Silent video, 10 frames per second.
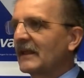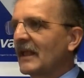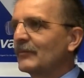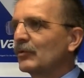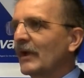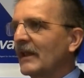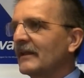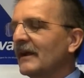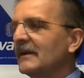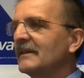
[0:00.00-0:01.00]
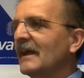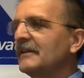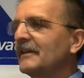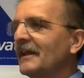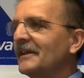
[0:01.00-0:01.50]
came to Canada in
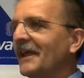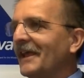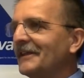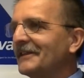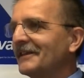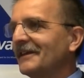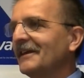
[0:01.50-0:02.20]
1988,